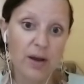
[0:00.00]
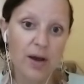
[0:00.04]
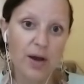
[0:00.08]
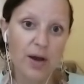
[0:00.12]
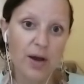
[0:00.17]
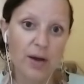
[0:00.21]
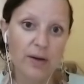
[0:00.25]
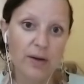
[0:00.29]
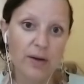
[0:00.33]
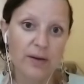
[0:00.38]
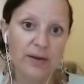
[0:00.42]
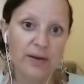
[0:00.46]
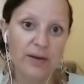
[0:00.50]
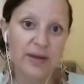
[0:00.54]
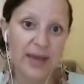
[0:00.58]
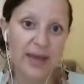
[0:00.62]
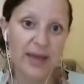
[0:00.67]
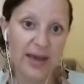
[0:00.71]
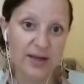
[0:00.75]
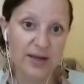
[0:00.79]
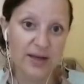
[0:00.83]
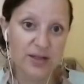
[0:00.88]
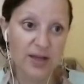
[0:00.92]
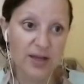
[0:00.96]

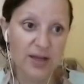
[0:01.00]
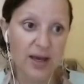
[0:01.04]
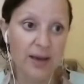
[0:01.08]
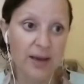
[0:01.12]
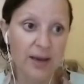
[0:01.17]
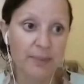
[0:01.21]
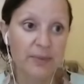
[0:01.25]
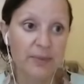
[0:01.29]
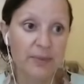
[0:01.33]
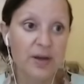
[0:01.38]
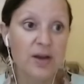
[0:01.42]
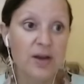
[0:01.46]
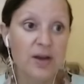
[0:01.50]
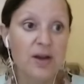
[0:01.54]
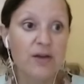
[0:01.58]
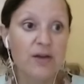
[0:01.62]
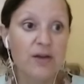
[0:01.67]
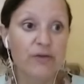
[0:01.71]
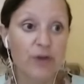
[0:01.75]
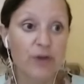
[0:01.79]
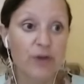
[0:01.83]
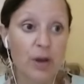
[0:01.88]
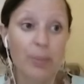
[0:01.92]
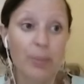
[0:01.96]
yet
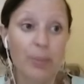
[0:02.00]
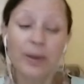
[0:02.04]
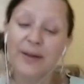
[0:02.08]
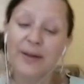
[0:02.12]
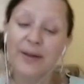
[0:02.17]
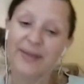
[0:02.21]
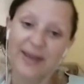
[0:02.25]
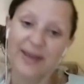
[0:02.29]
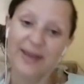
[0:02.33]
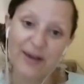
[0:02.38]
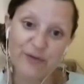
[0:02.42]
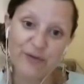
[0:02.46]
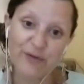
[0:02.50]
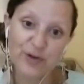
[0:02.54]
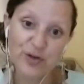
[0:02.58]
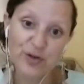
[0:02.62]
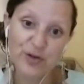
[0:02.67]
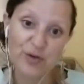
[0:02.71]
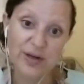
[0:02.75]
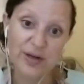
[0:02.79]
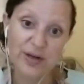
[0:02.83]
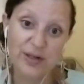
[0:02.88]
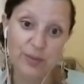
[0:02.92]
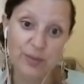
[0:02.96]
verbal and they get
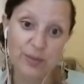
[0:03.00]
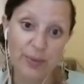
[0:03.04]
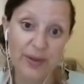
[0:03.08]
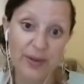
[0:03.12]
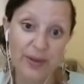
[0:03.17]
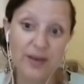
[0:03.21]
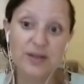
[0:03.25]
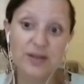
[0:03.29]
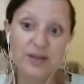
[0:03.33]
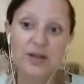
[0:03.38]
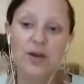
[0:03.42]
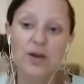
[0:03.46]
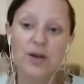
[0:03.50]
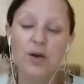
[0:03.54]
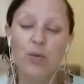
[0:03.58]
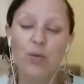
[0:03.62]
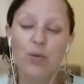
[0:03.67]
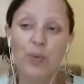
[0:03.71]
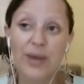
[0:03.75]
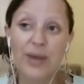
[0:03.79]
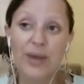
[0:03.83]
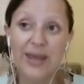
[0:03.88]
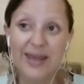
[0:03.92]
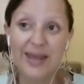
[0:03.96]
frustrated with us,
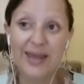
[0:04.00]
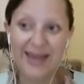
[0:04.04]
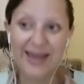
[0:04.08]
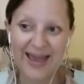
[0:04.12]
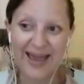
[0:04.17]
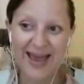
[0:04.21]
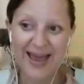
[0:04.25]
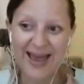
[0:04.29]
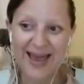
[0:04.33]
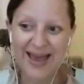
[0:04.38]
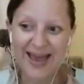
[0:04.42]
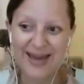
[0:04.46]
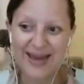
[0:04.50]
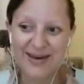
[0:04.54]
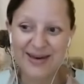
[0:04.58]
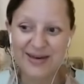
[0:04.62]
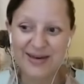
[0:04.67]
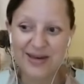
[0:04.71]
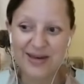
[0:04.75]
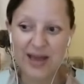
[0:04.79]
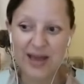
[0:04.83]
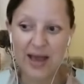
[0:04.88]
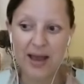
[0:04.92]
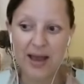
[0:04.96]
we can
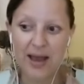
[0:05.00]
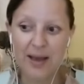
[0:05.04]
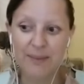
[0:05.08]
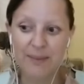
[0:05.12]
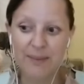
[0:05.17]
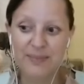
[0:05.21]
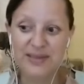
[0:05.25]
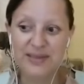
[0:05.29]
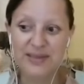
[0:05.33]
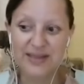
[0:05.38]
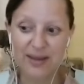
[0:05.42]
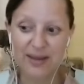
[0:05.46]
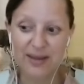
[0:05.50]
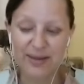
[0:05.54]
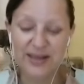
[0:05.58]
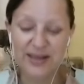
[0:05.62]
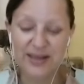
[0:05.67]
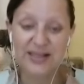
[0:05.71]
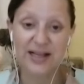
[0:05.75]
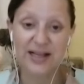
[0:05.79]
say things like,